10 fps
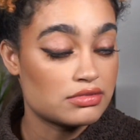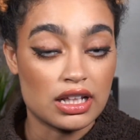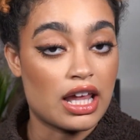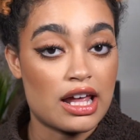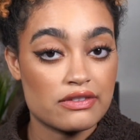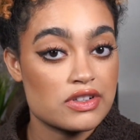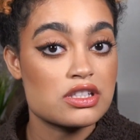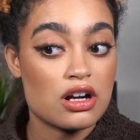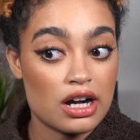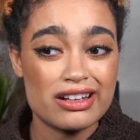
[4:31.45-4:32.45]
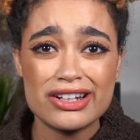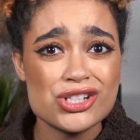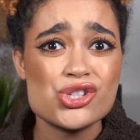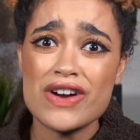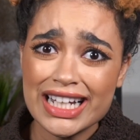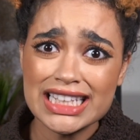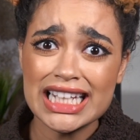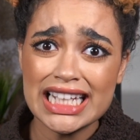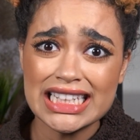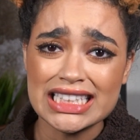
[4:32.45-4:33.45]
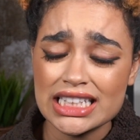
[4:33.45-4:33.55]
a lot of us are out here struggling.